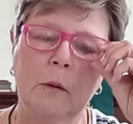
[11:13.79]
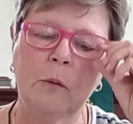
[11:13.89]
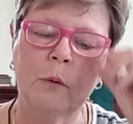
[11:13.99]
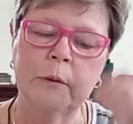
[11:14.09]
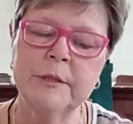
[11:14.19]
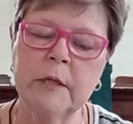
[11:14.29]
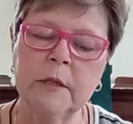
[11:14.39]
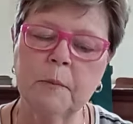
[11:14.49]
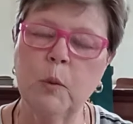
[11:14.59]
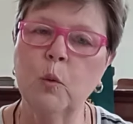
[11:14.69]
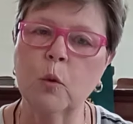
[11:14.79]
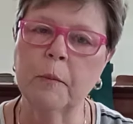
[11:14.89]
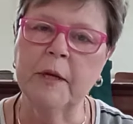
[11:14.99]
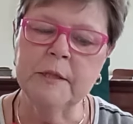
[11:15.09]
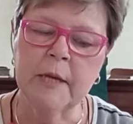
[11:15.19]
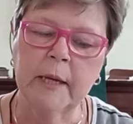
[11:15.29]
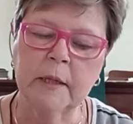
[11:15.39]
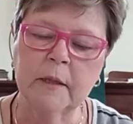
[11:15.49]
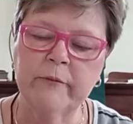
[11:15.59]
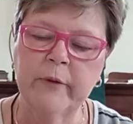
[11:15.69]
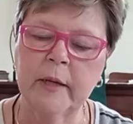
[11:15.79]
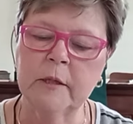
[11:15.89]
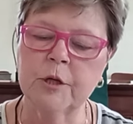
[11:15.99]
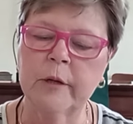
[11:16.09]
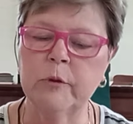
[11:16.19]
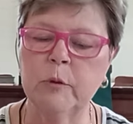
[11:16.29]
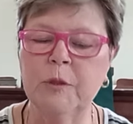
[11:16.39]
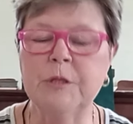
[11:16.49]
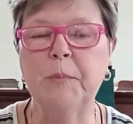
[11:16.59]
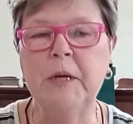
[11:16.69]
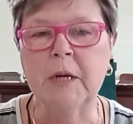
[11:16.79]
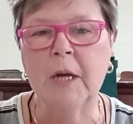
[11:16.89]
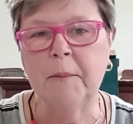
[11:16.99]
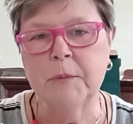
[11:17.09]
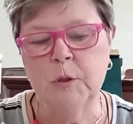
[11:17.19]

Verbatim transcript: When we see the poor being taken advantage of, do we speak up?